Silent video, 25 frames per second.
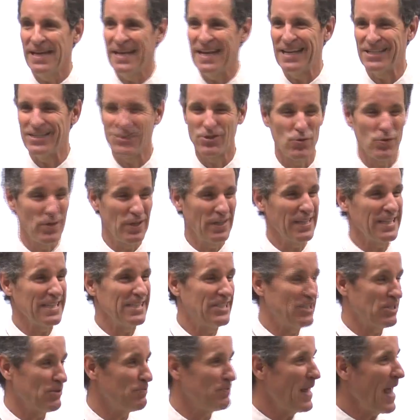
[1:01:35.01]
It is really
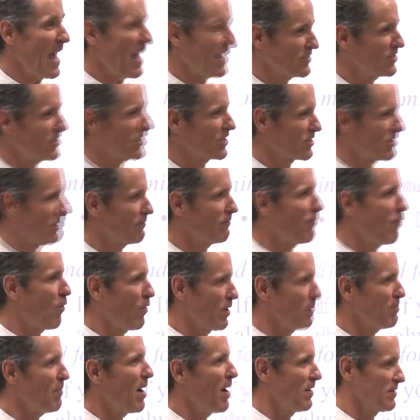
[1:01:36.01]
gymnastics at
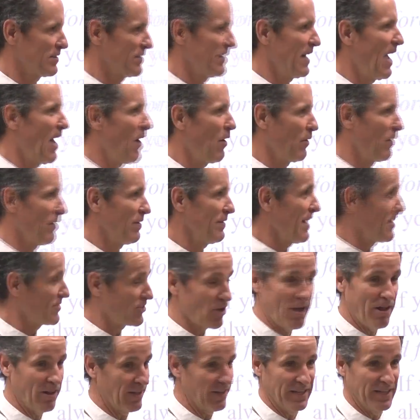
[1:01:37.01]
40 miles an hour.
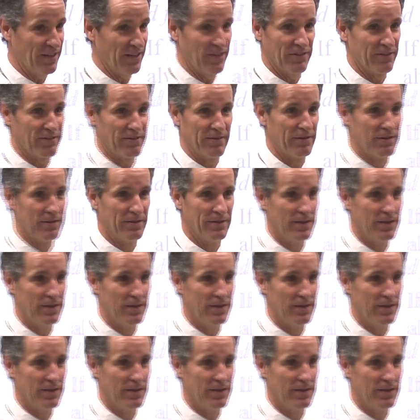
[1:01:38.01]
That's all it is.